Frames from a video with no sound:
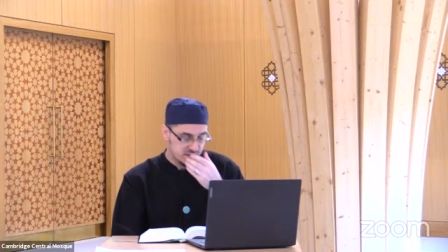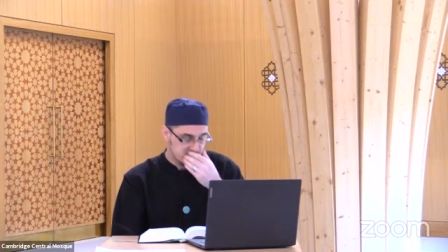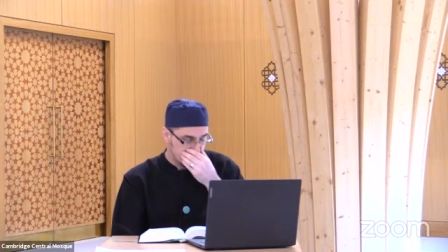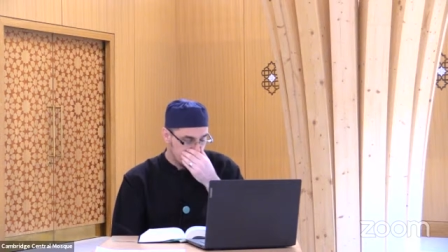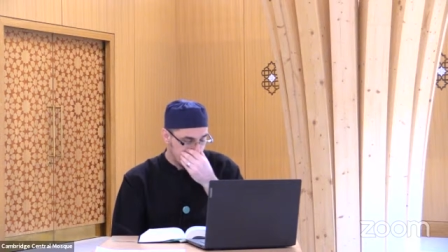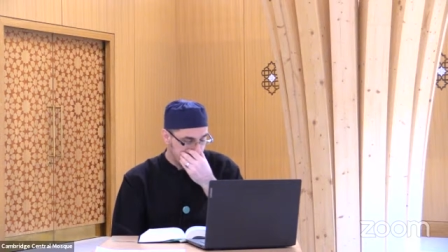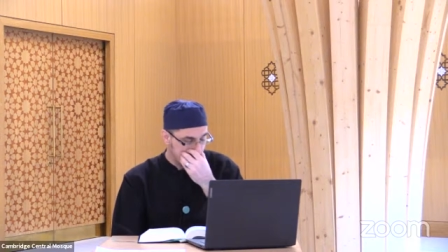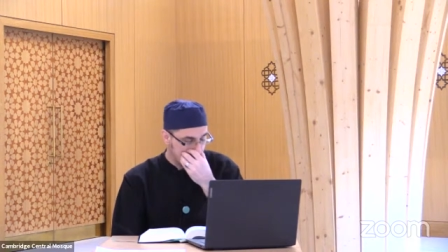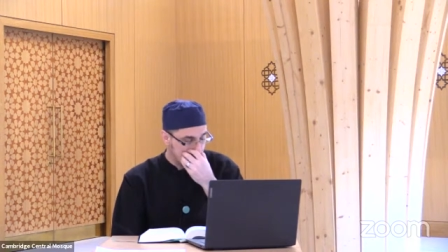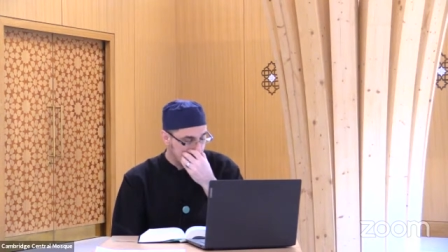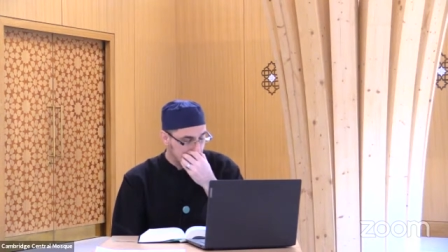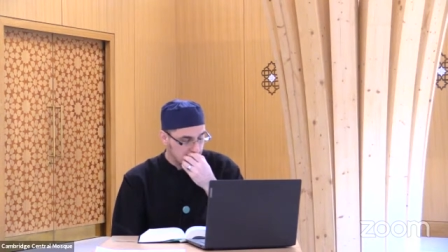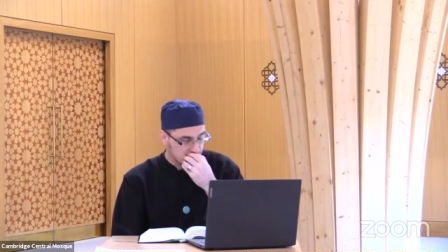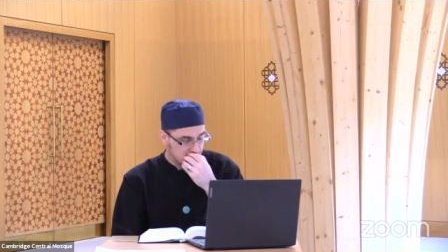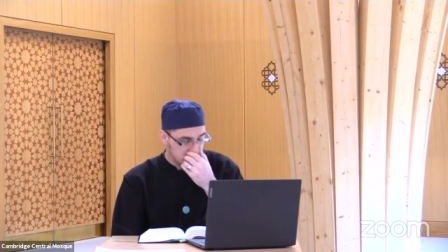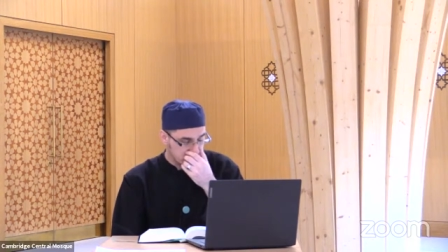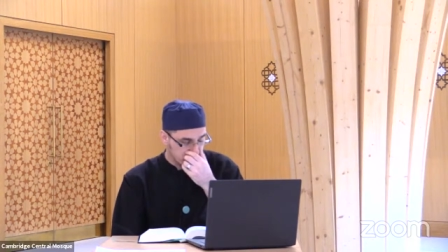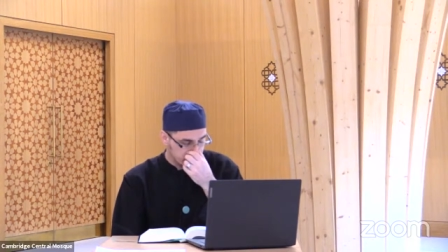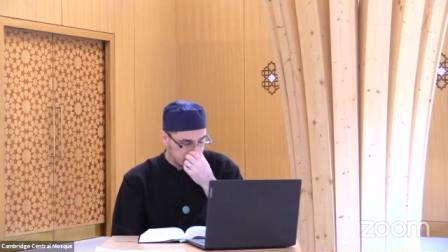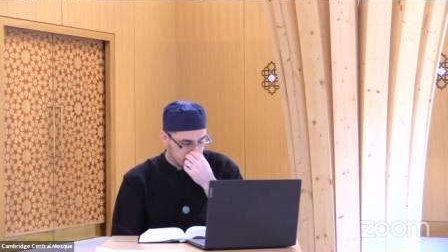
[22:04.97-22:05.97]
what's going to happen to
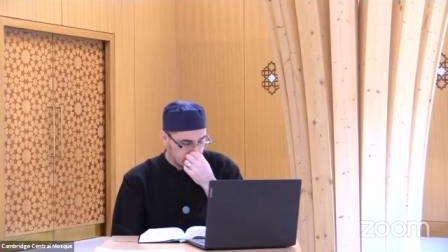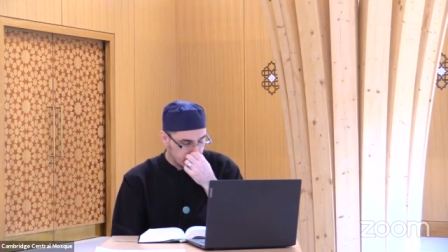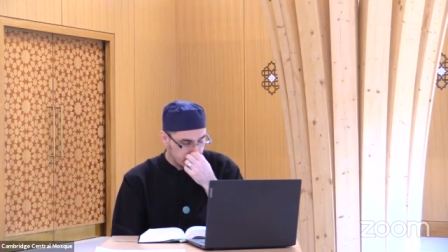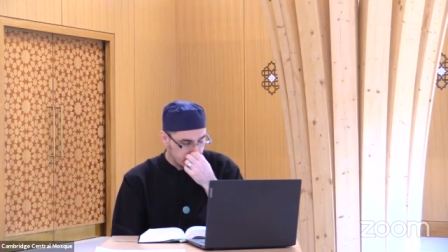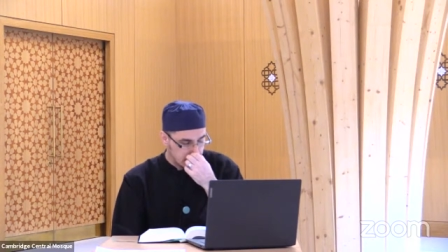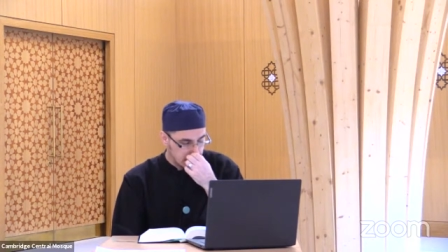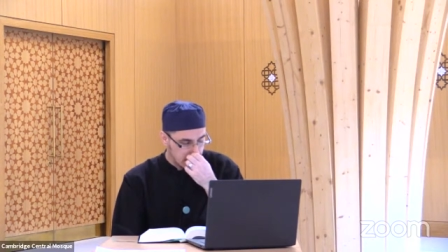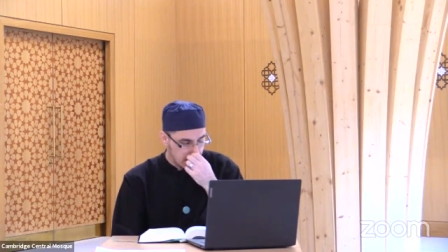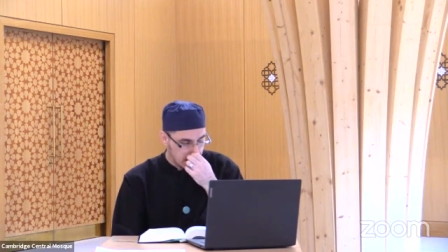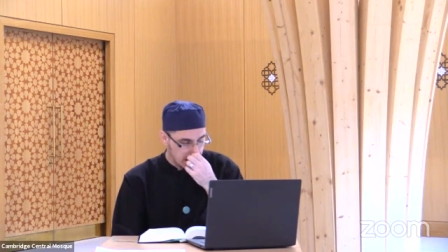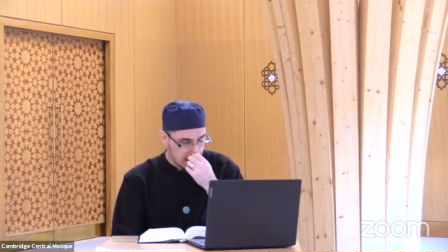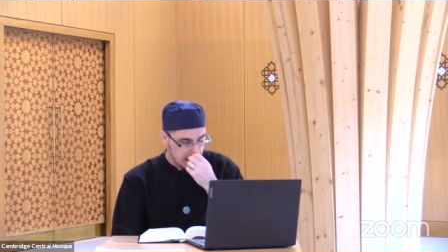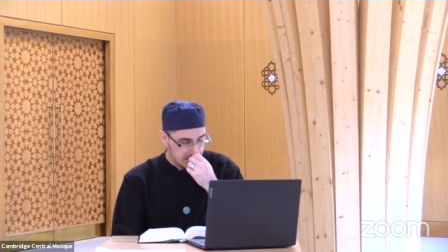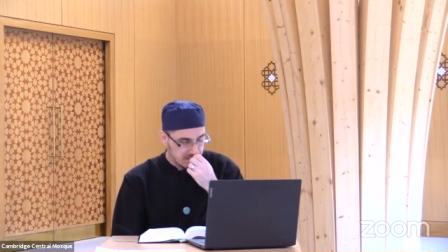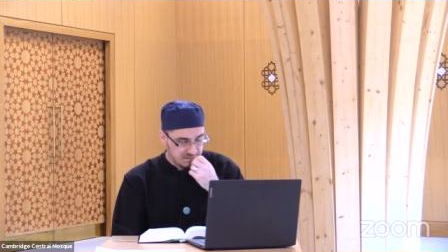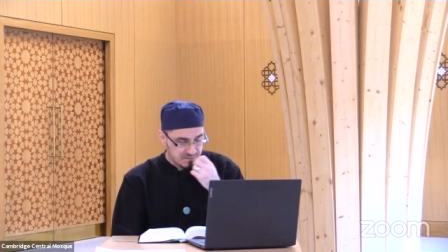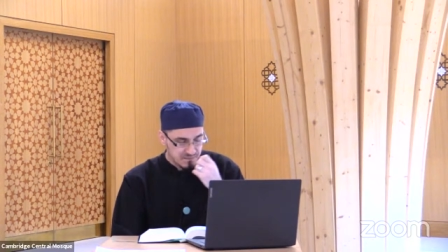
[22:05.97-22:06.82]
us after we die,